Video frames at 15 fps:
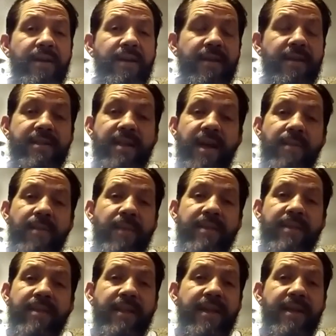It's not
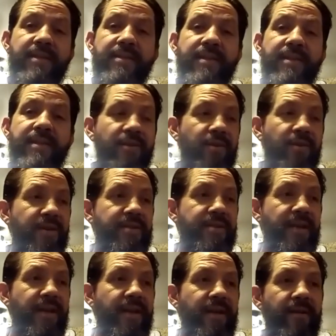meant to last as long as,
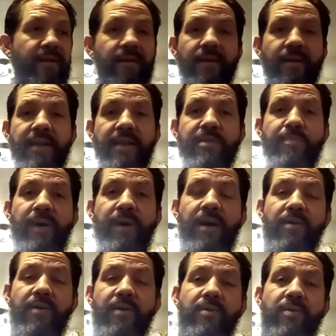say, a glass
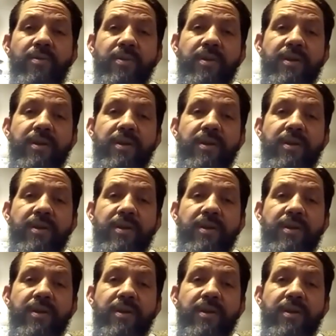bottle